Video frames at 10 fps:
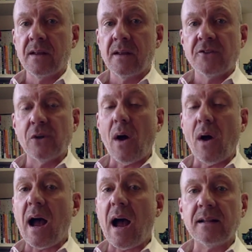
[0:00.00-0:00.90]
So
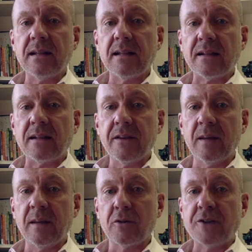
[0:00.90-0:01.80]
highly unlikely that
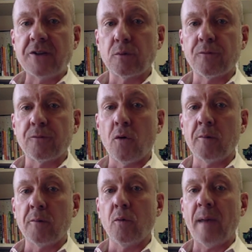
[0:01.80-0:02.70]
immigration
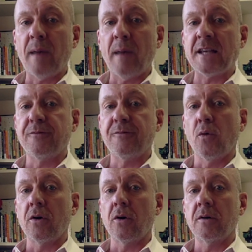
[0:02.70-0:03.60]
reform will pass
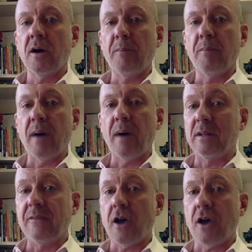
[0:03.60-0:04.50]
before Obama
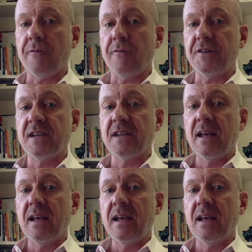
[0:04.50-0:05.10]
leaves office.